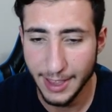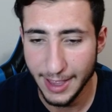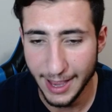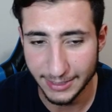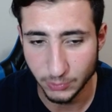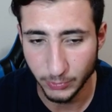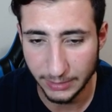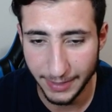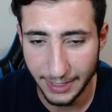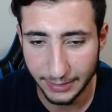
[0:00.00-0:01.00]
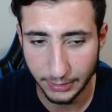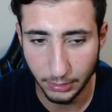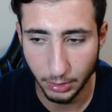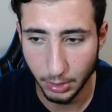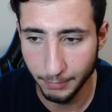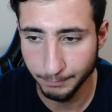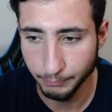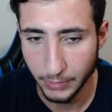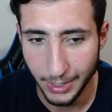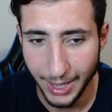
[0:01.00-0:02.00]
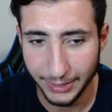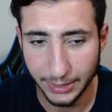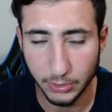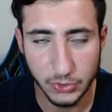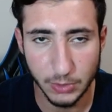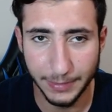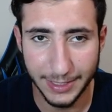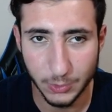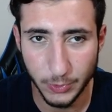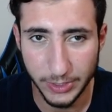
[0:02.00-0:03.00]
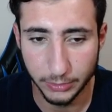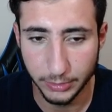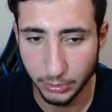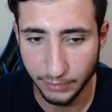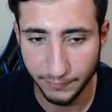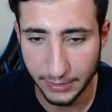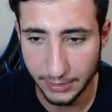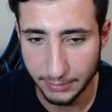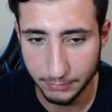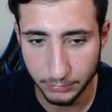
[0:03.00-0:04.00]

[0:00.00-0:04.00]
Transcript: as a wing back? And he can also play as a winger, you know, if you need him.